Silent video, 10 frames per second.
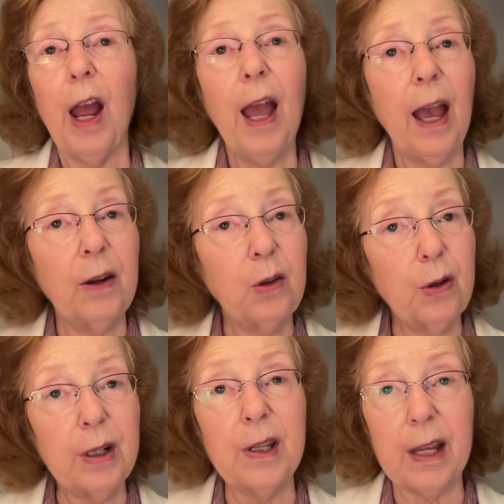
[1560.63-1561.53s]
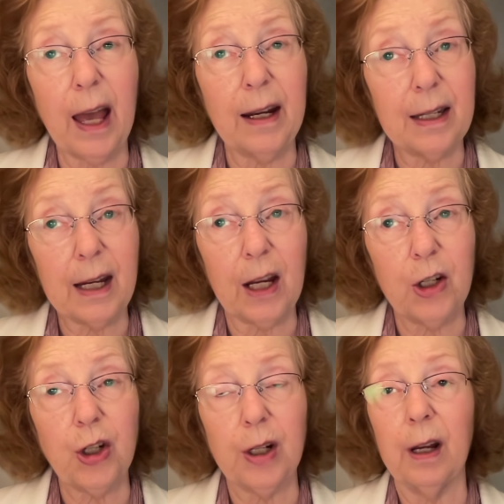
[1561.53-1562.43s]
and good
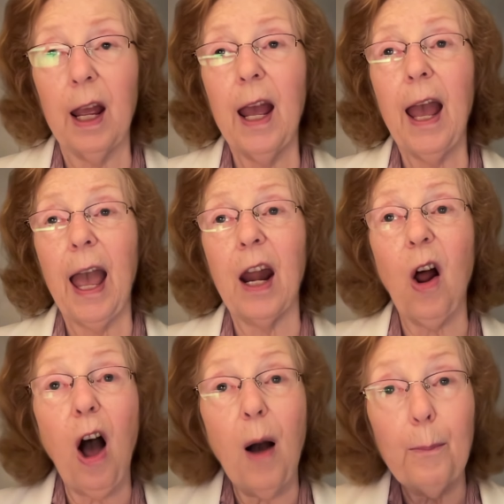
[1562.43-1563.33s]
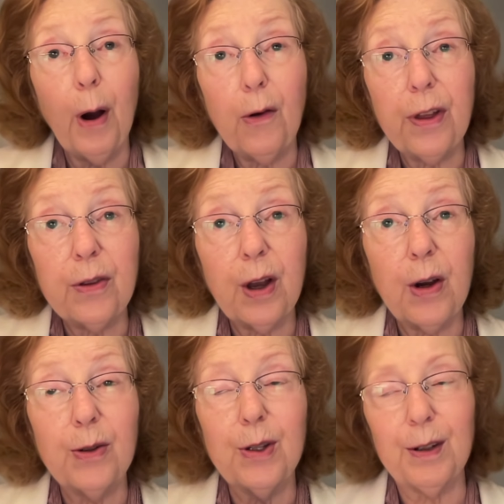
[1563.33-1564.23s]
sanitation. And both of
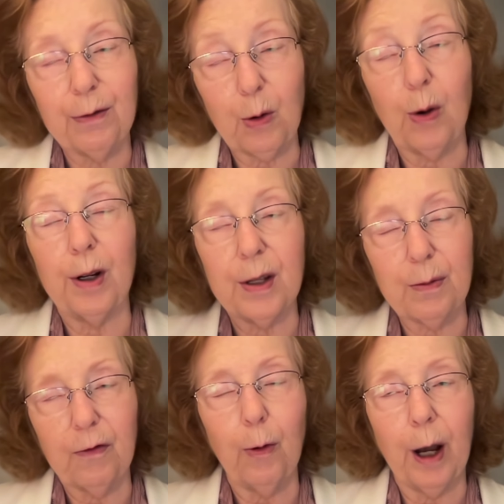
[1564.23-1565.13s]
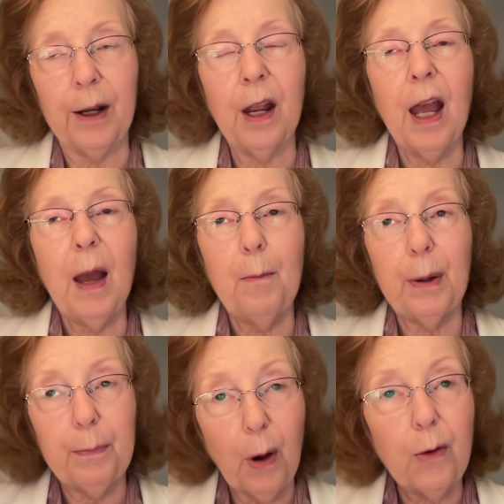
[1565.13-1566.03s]
those, of course,
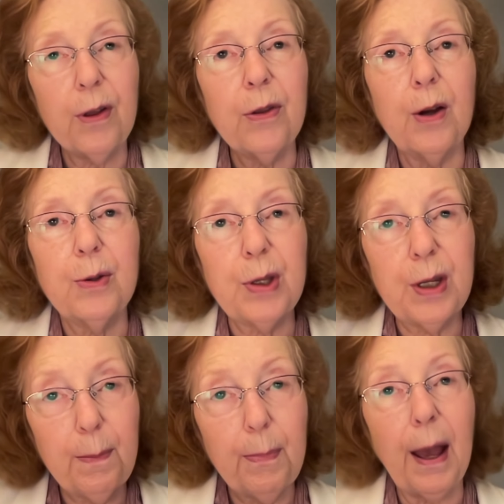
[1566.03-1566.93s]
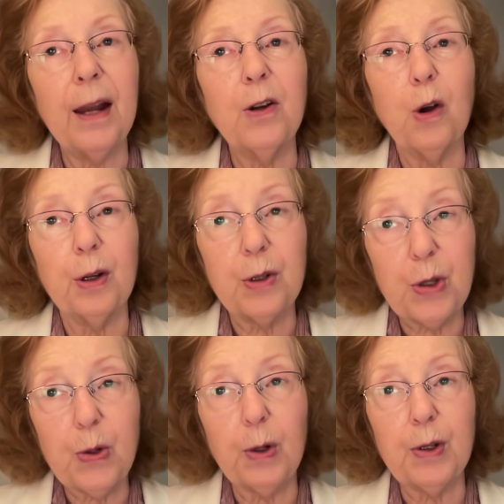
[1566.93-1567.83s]
both of those depend on a
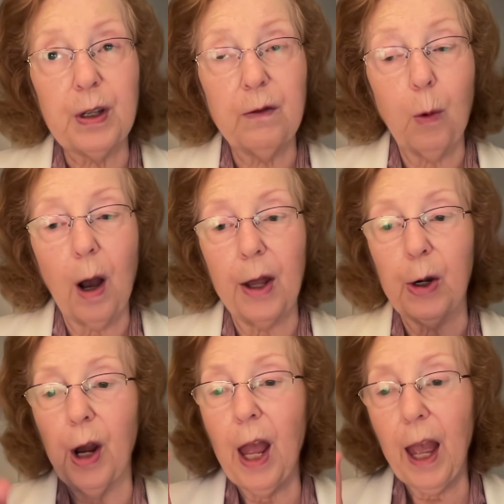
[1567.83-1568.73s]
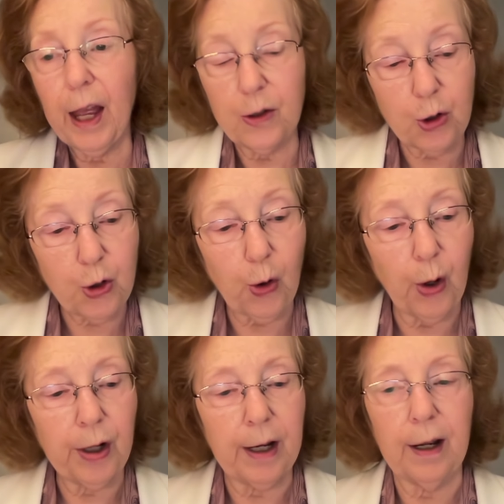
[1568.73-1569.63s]
source of water. And
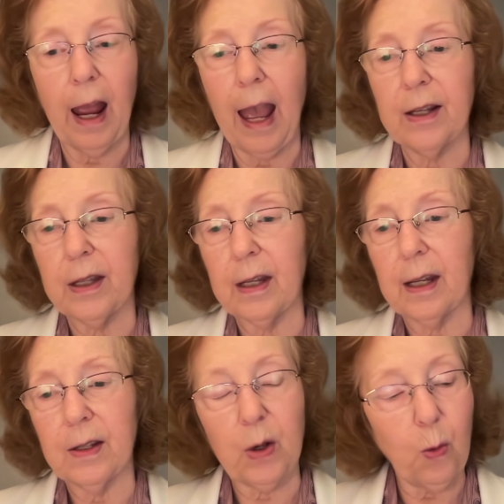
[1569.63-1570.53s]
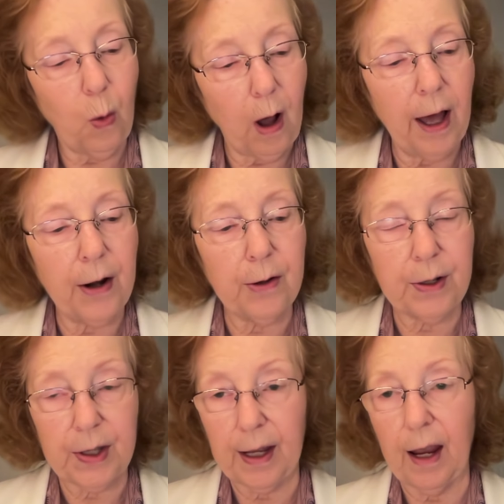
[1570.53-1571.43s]
Jordan is a
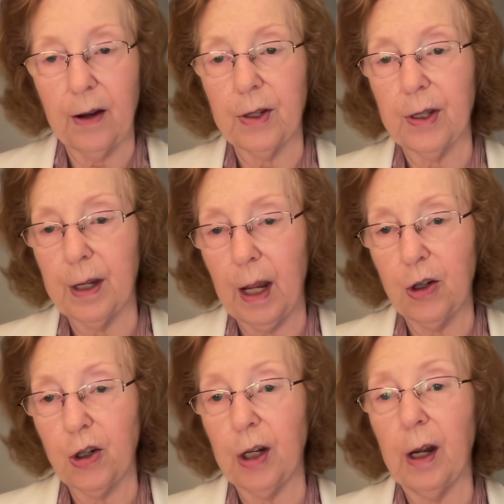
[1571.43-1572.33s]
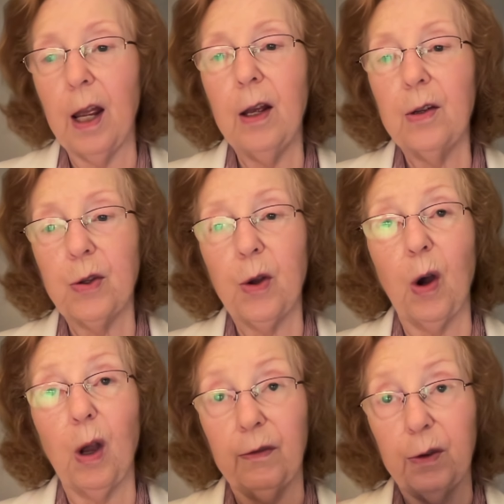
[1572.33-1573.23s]
water-scarce nation. So
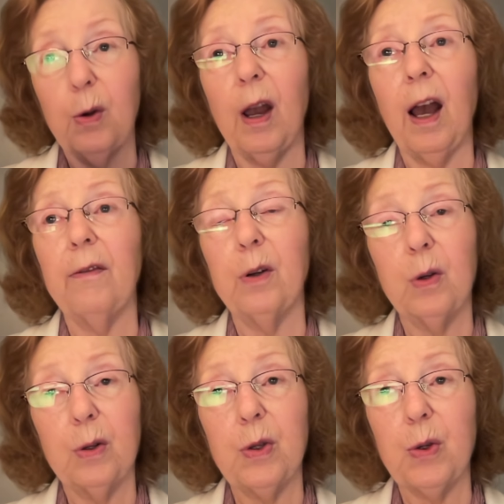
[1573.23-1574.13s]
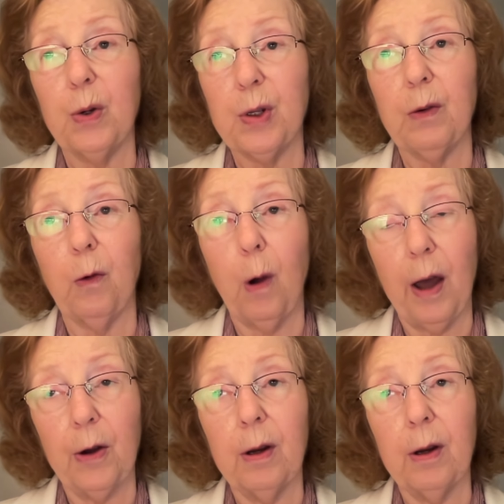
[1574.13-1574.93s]
if you have a good source of water,